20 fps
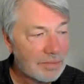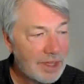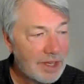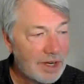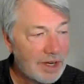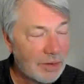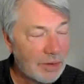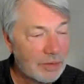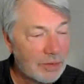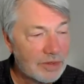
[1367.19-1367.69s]

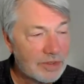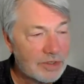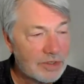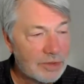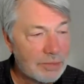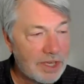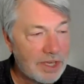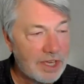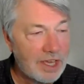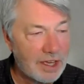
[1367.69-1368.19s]
you know
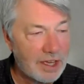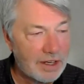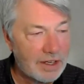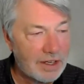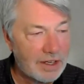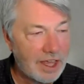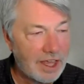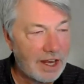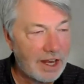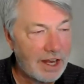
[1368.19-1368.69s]
to be
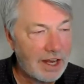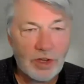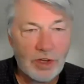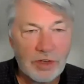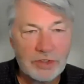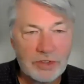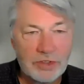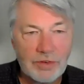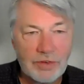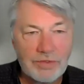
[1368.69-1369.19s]
in and it's
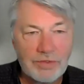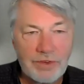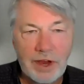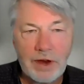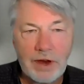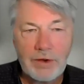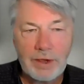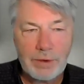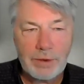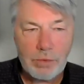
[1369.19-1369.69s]
also
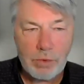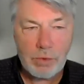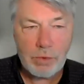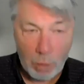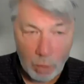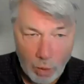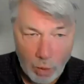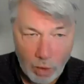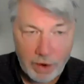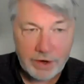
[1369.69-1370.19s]
very
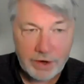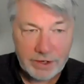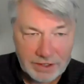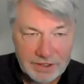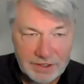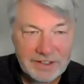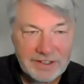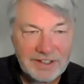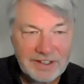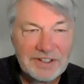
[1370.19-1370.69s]

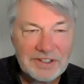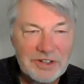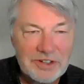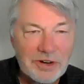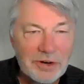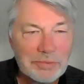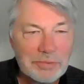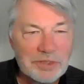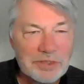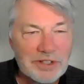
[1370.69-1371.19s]
rewarded in
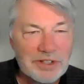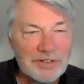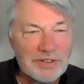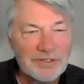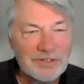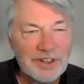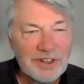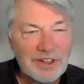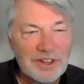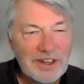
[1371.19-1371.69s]
terms
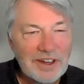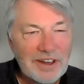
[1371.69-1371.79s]
of